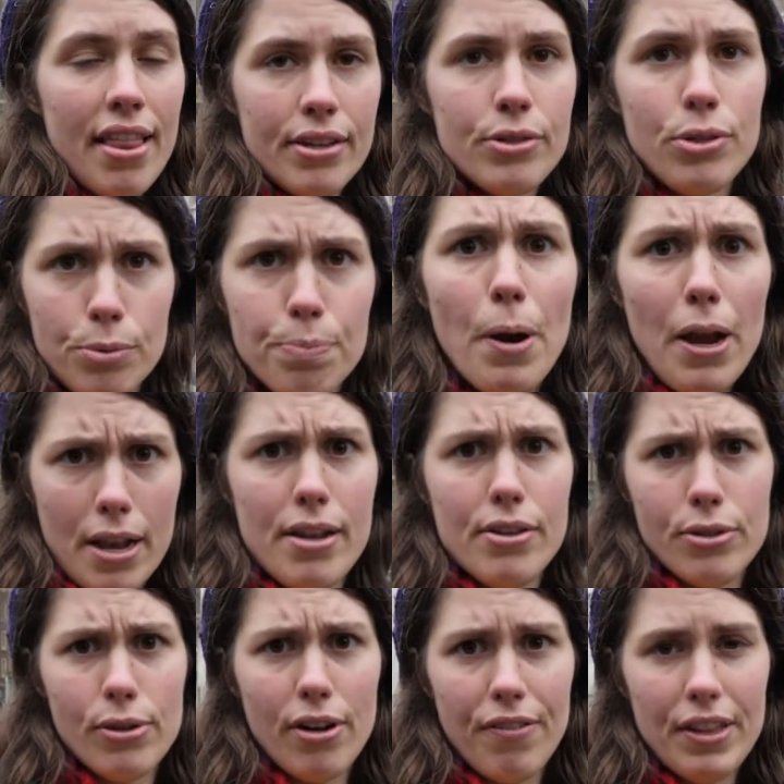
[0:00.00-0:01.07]
this was written
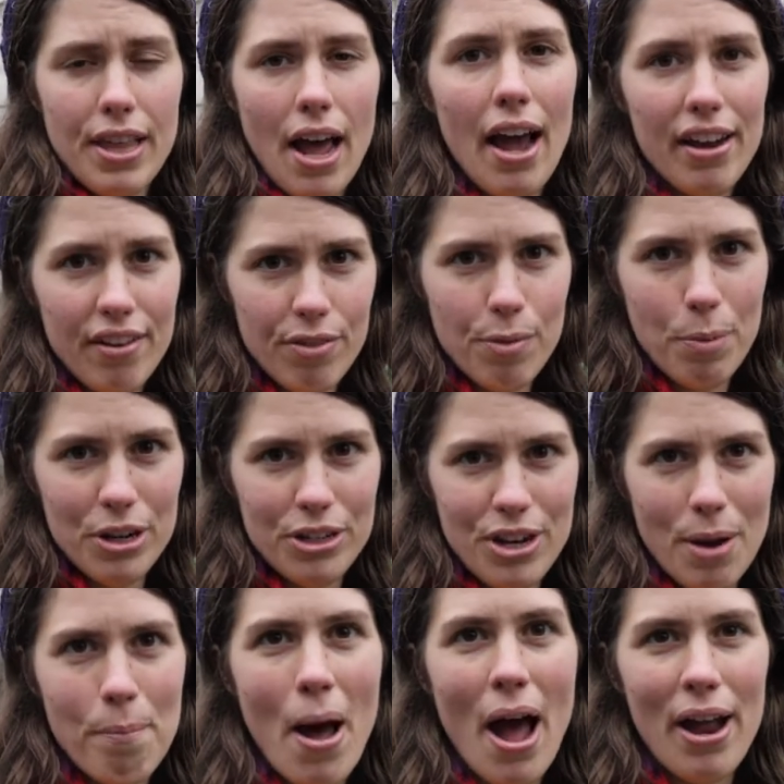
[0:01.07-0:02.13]
sort of at the height of the British
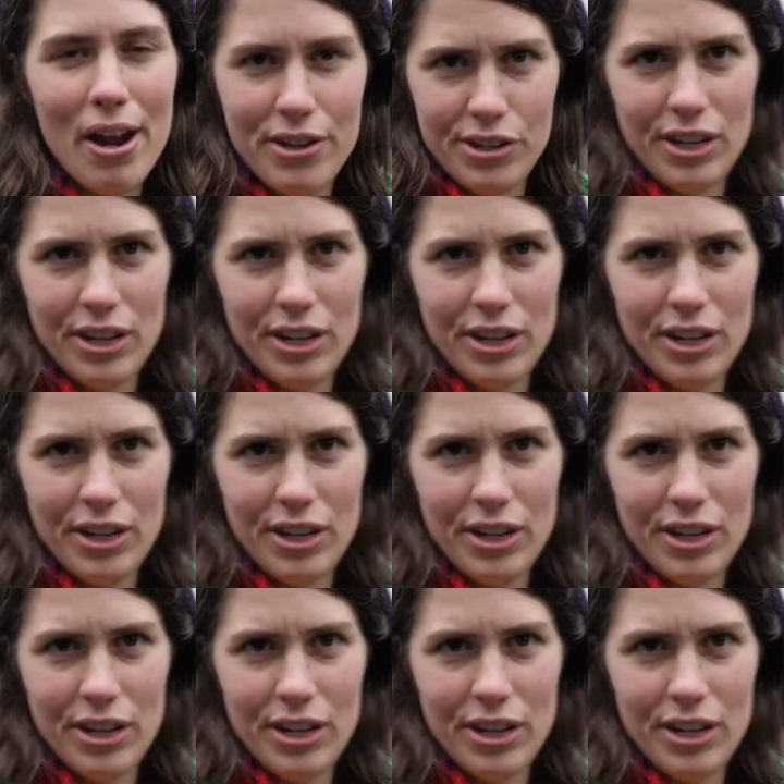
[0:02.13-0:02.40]
Empire,